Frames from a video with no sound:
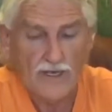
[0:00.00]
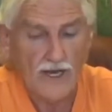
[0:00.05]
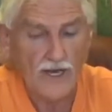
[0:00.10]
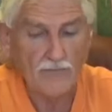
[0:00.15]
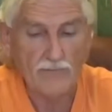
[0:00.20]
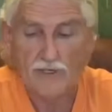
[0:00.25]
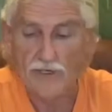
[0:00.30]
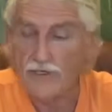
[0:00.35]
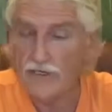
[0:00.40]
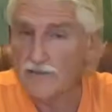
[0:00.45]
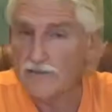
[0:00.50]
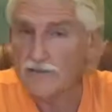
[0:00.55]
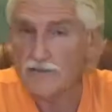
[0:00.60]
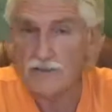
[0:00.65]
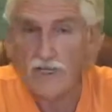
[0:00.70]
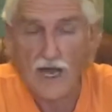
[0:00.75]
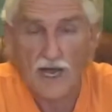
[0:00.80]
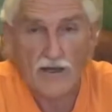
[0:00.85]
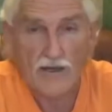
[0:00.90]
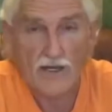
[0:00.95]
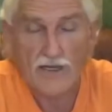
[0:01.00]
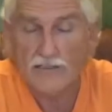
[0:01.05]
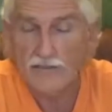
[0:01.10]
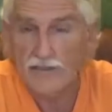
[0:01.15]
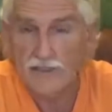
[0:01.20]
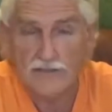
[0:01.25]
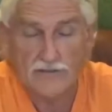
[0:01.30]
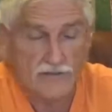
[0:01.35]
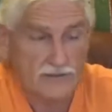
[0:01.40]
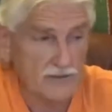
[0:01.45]
I mean, this is
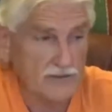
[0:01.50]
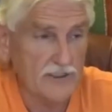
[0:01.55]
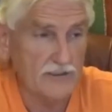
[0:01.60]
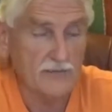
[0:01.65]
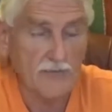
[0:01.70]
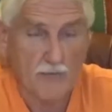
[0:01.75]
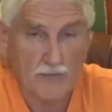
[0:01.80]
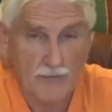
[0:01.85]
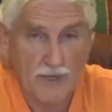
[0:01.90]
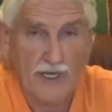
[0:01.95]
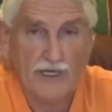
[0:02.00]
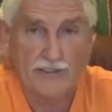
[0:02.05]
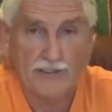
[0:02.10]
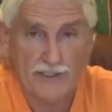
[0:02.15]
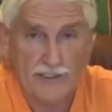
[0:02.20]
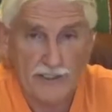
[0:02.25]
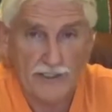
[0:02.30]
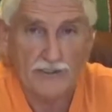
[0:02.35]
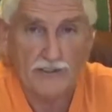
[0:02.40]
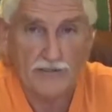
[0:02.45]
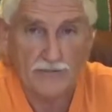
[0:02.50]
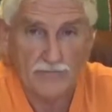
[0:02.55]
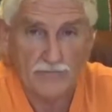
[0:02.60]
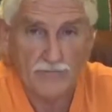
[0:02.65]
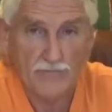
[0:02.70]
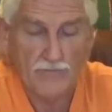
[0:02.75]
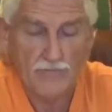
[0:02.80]
it's a big deal.